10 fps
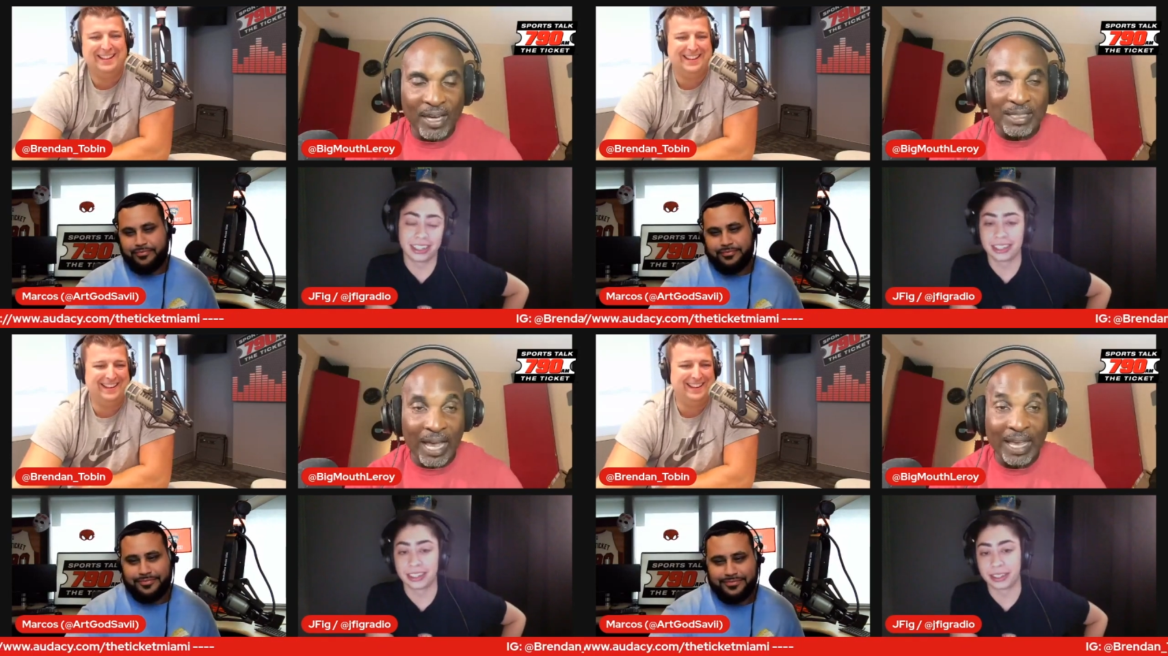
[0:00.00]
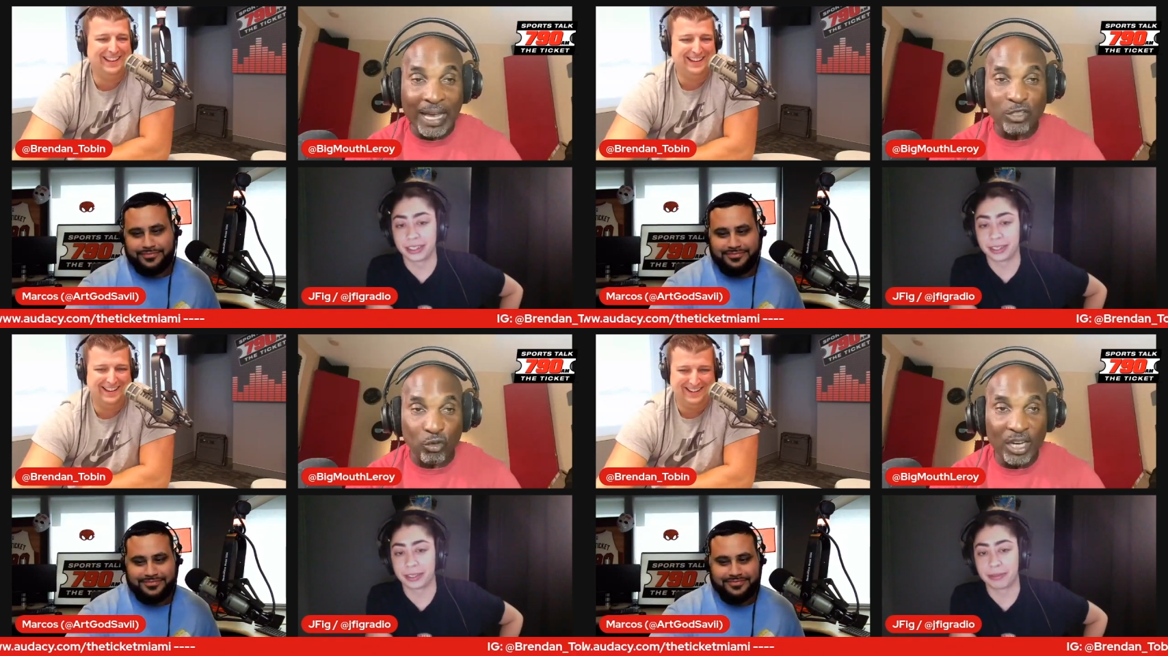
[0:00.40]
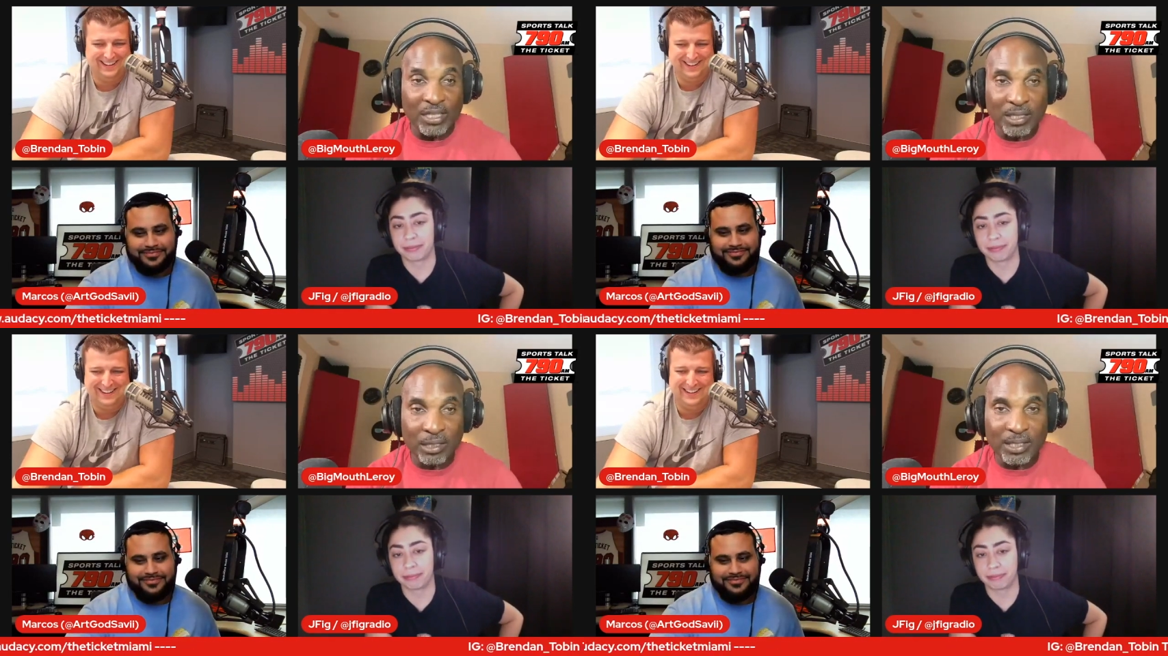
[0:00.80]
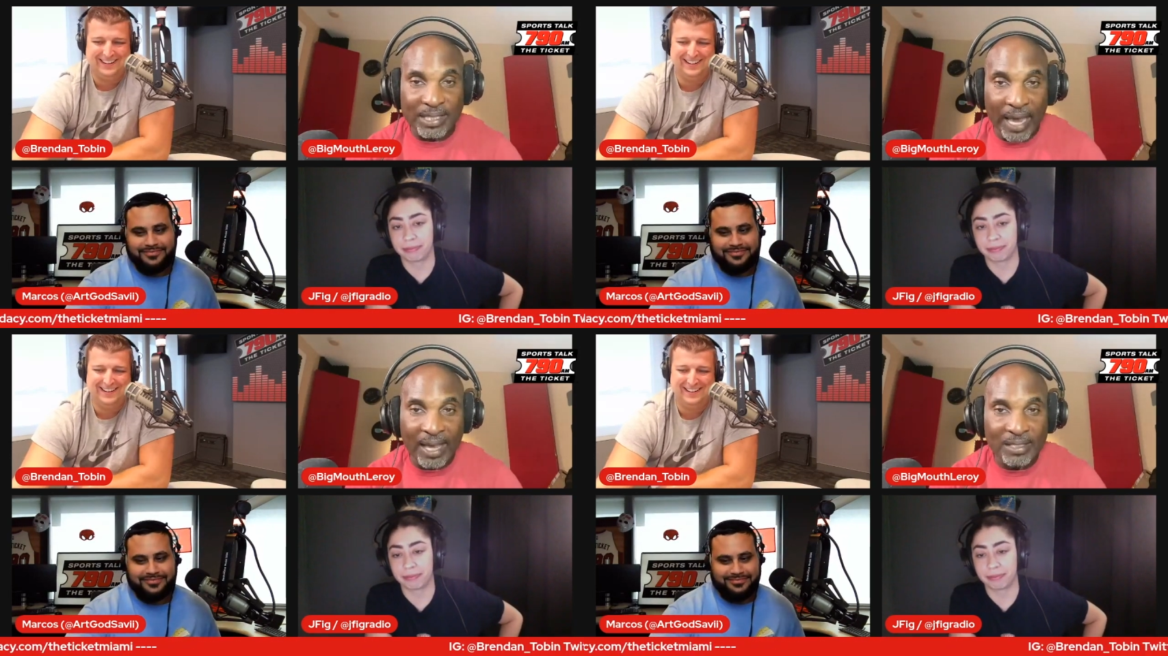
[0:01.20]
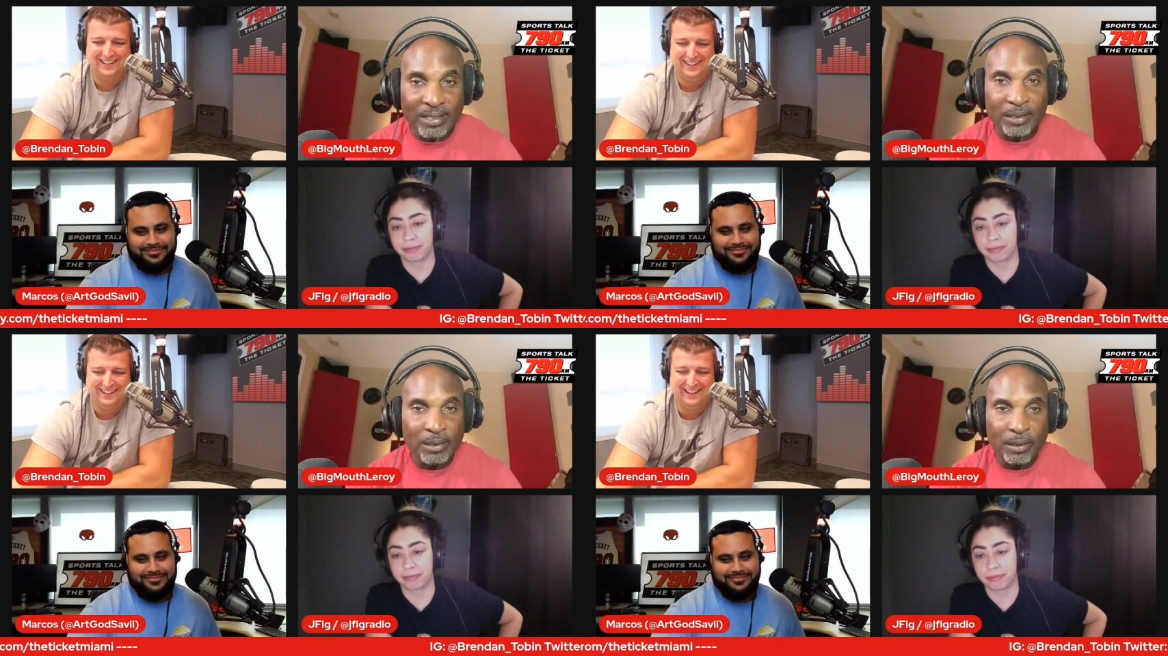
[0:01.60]
Speaker 1: Now he got dreads to his ass.
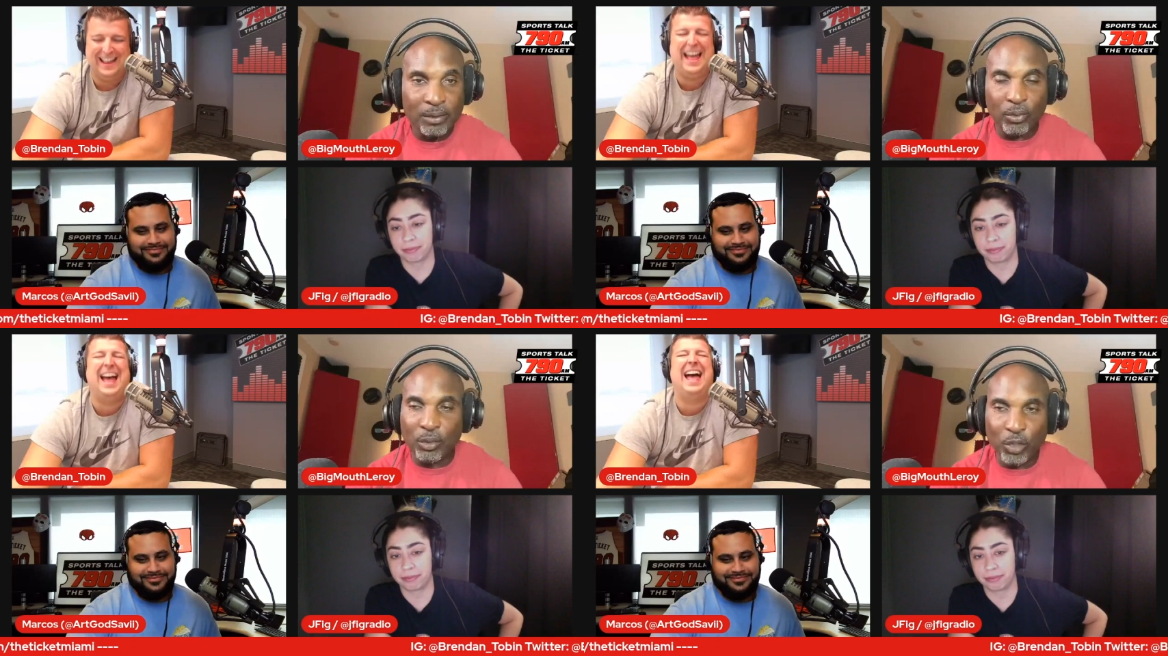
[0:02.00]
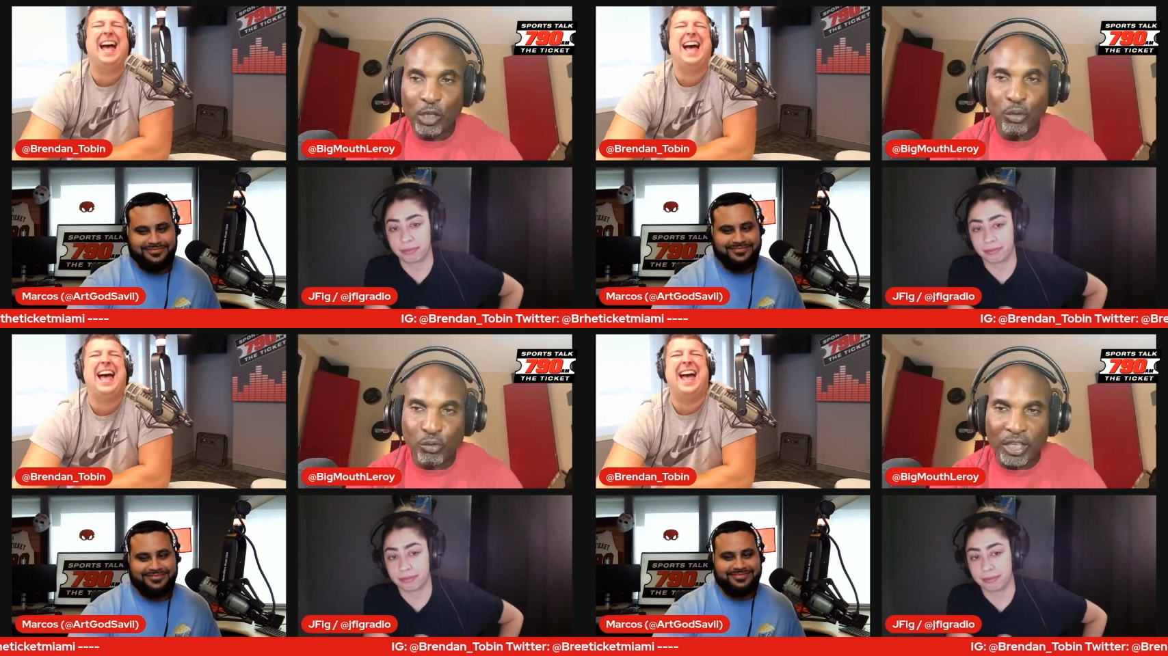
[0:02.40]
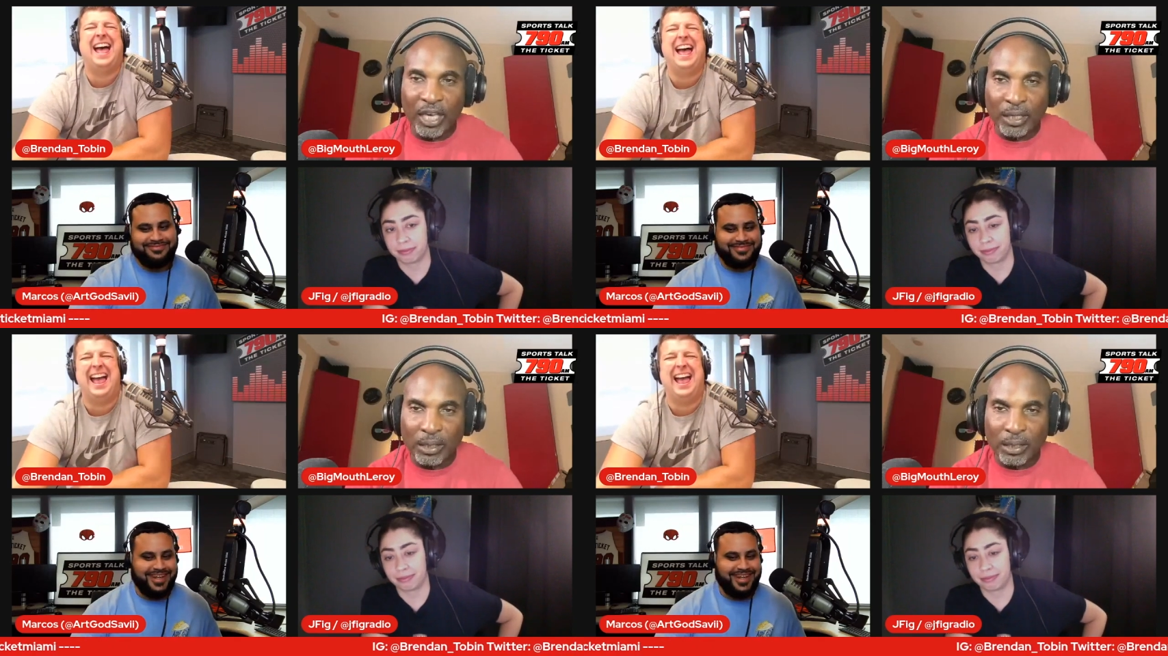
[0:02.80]
What, what do you think?